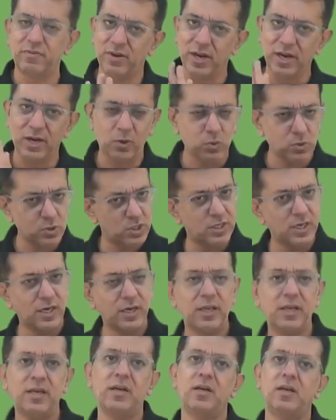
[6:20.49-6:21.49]
Try to
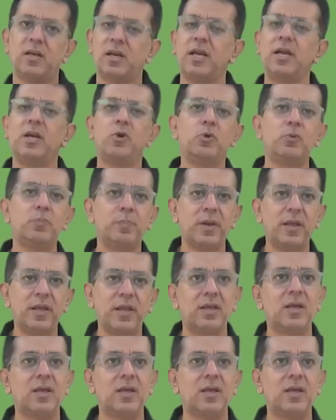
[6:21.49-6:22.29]
study, try to play.